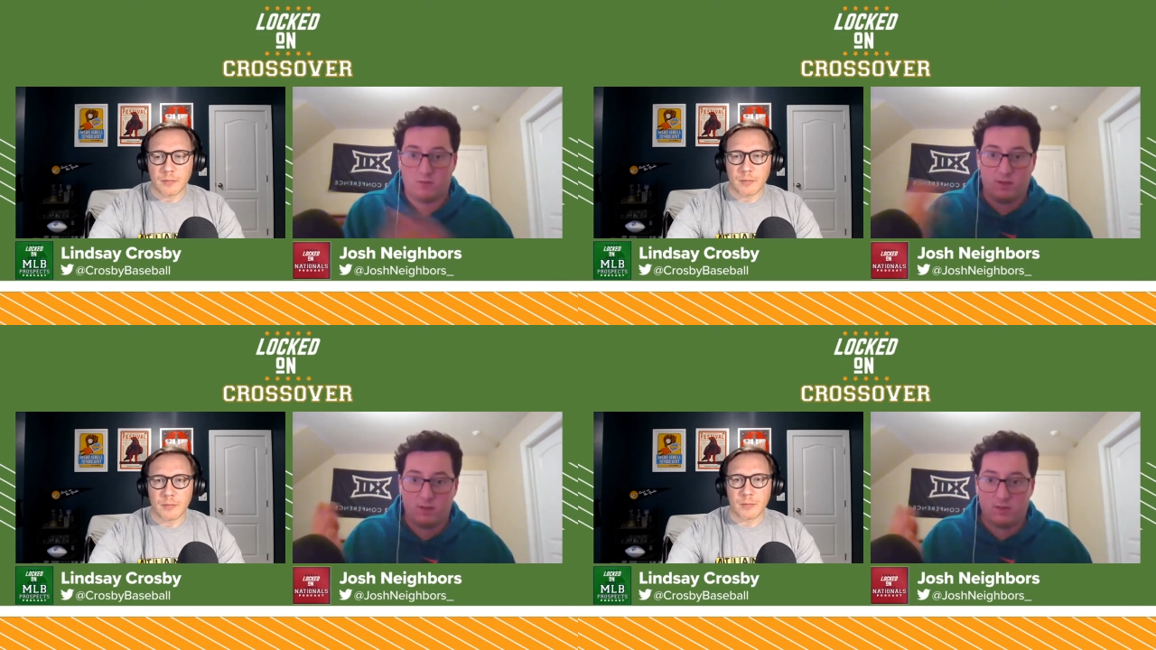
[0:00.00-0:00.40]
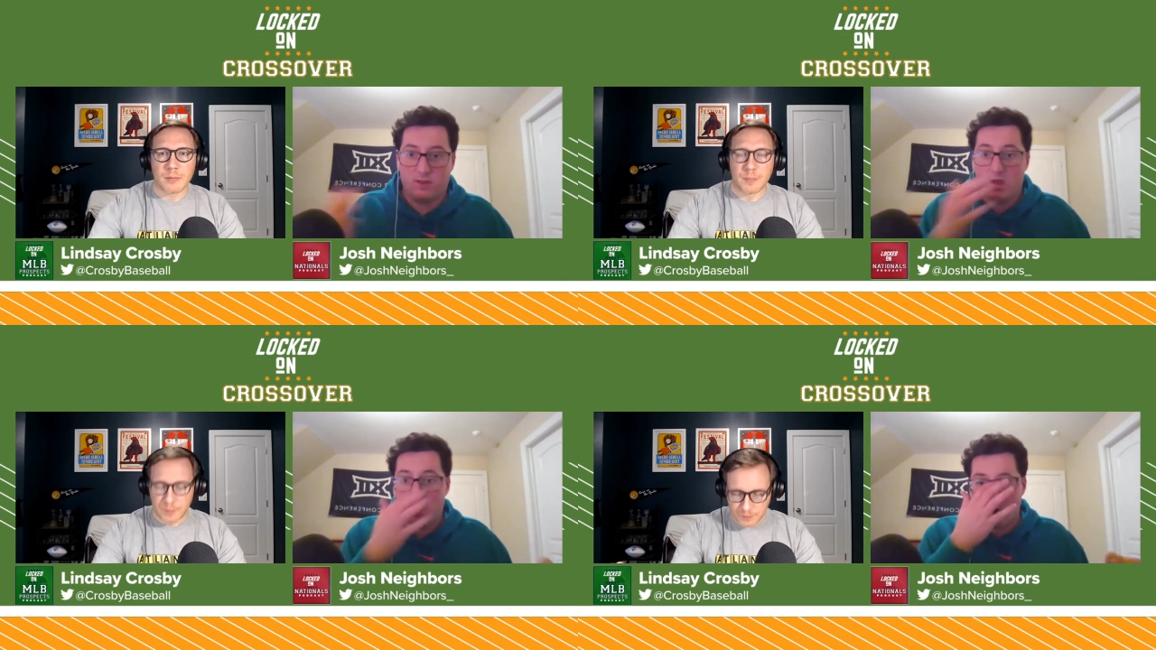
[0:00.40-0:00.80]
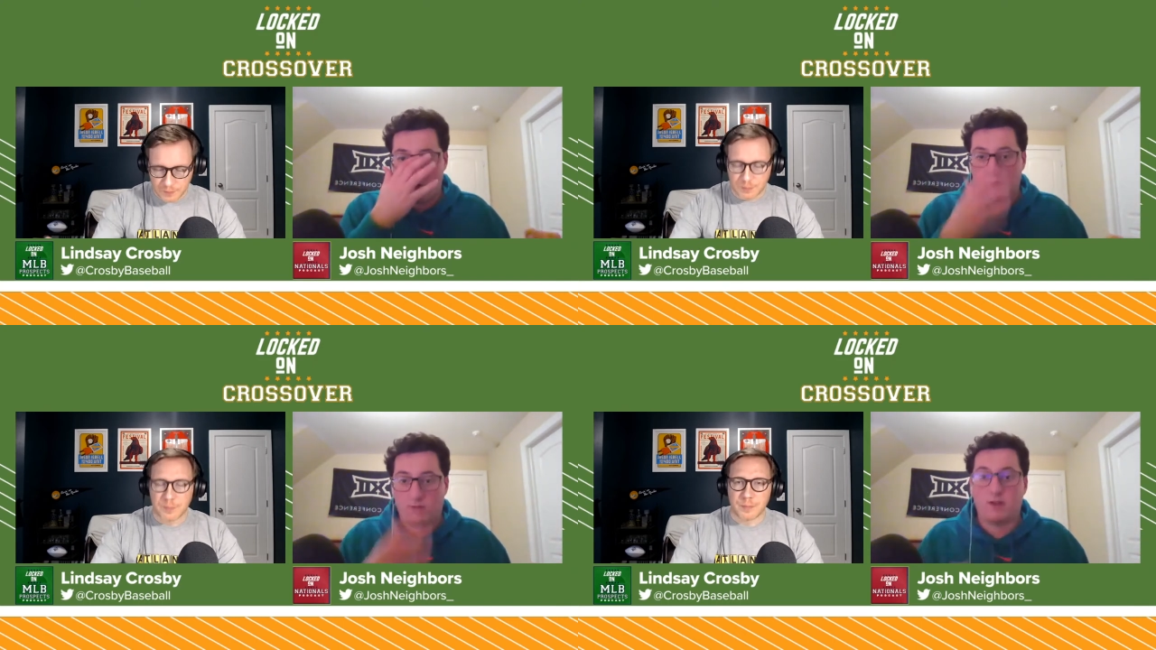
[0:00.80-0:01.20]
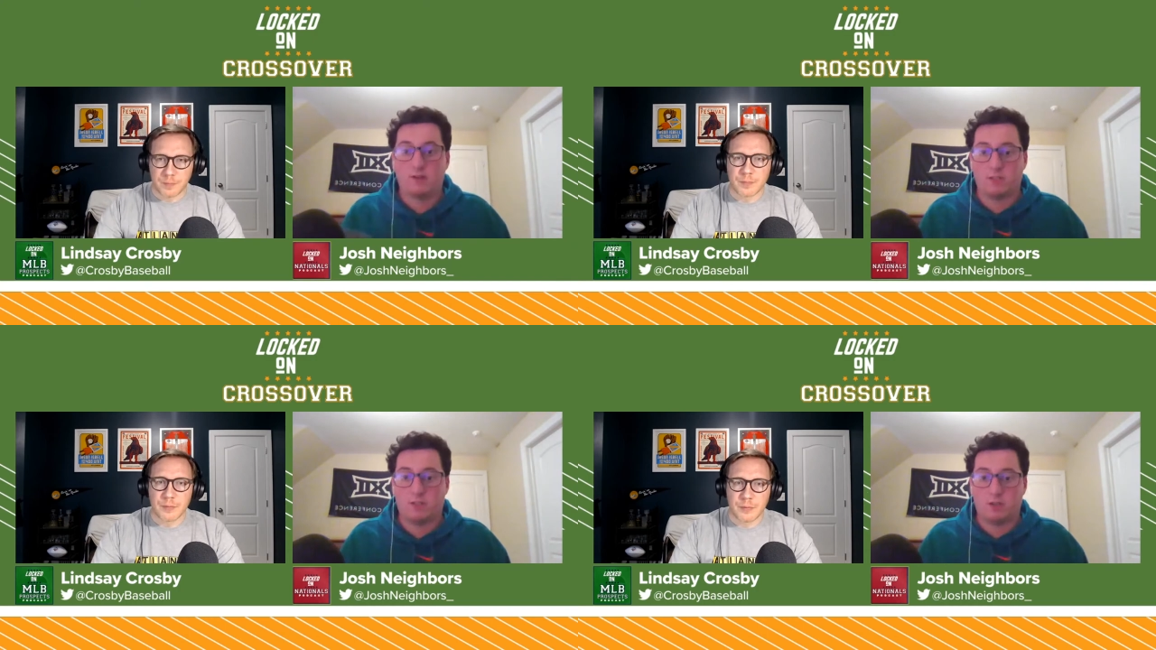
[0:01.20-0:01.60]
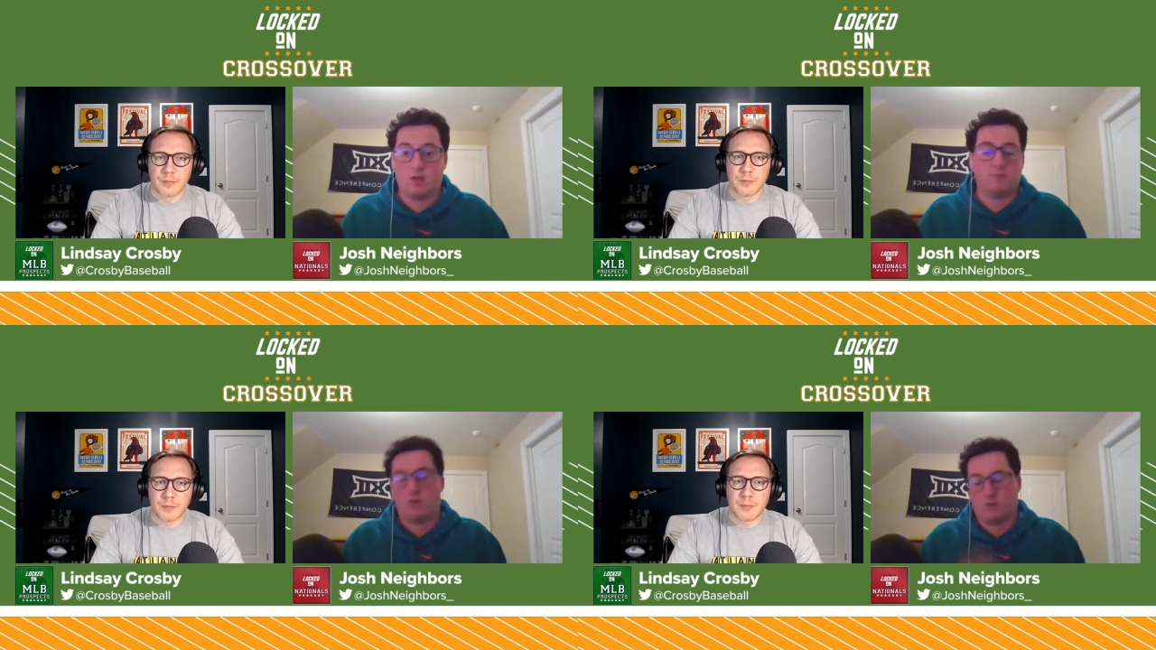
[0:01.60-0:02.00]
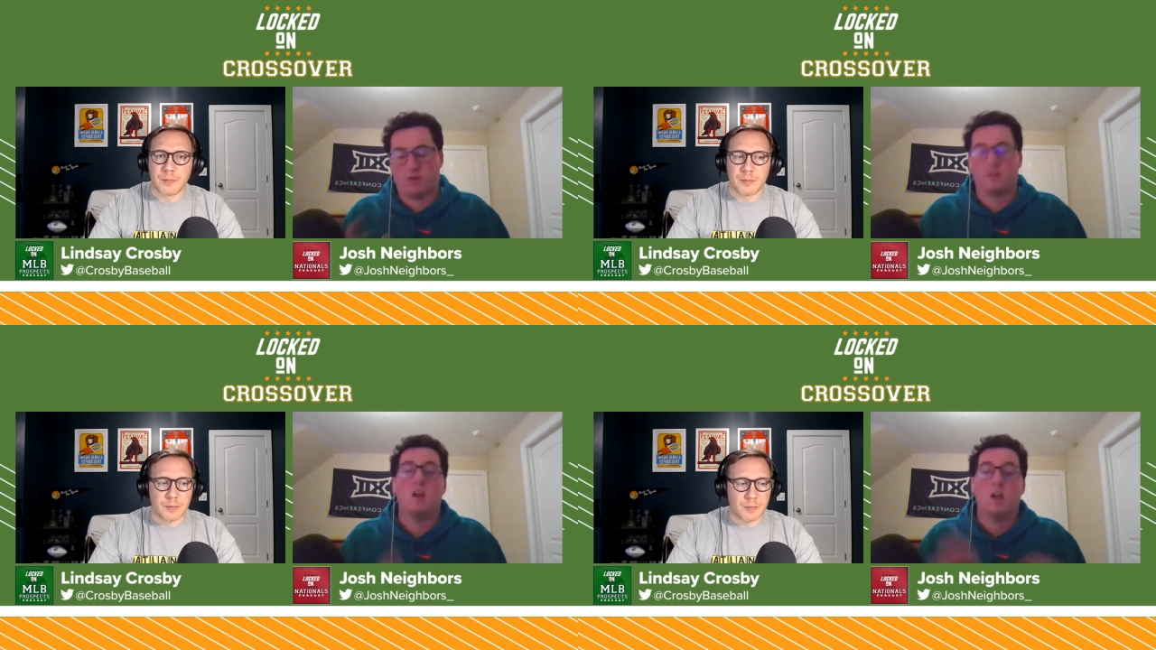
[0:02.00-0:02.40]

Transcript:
Speaker 1: the oakland raiders this year uh, oakland,